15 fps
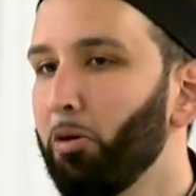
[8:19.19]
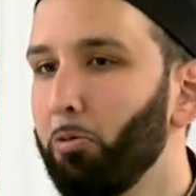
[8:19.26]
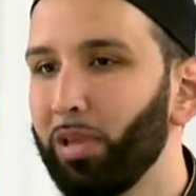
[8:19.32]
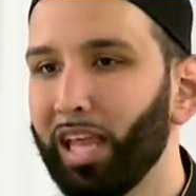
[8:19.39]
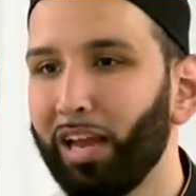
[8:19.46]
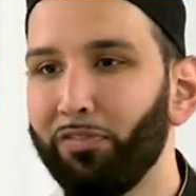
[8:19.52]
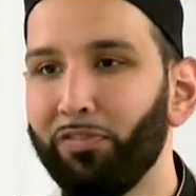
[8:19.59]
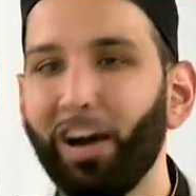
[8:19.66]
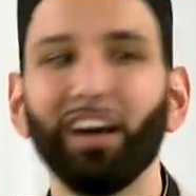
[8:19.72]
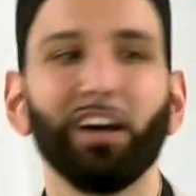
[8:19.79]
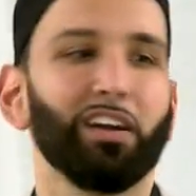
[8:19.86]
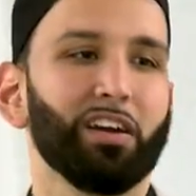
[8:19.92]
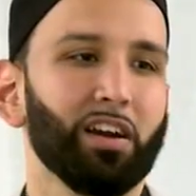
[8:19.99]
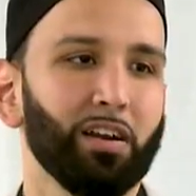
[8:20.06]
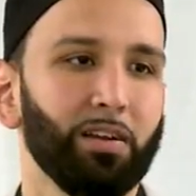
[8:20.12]
with al
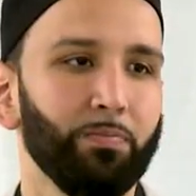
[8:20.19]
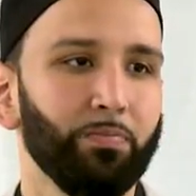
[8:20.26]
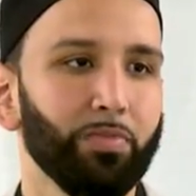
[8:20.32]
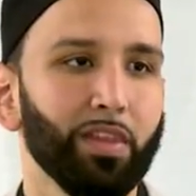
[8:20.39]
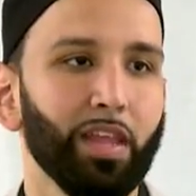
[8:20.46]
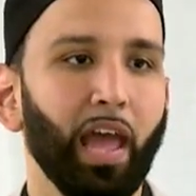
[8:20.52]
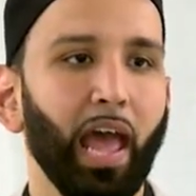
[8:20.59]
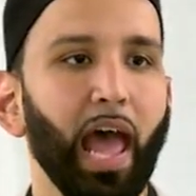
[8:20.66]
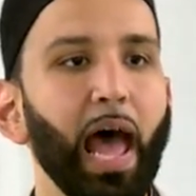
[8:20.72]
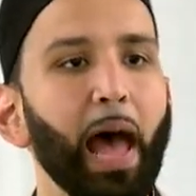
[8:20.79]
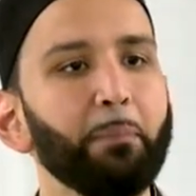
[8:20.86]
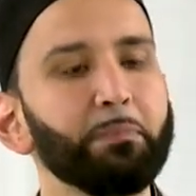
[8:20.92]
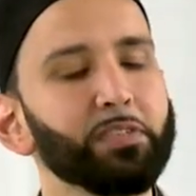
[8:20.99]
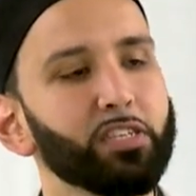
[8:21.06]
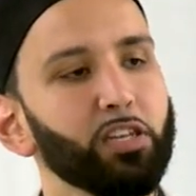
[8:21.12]
faqr,
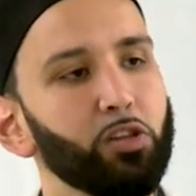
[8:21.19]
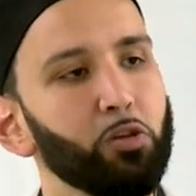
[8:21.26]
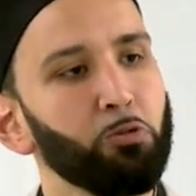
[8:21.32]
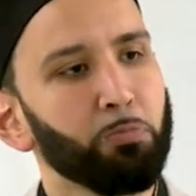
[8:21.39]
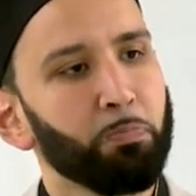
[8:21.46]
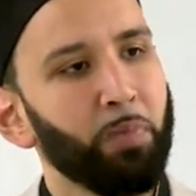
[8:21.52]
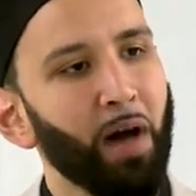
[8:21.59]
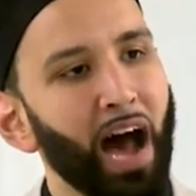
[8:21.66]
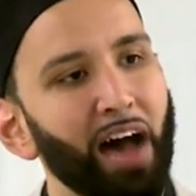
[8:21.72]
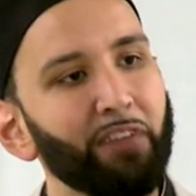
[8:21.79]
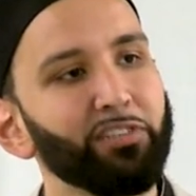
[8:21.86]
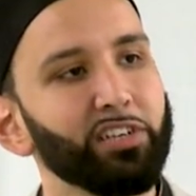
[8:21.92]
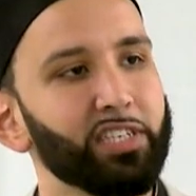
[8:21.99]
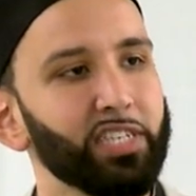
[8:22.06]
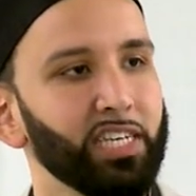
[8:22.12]
absolute
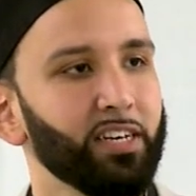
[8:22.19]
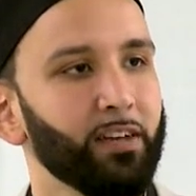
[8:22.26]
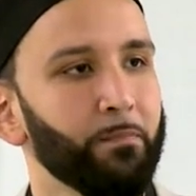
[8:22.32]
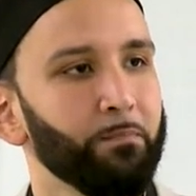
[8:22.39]
poverty.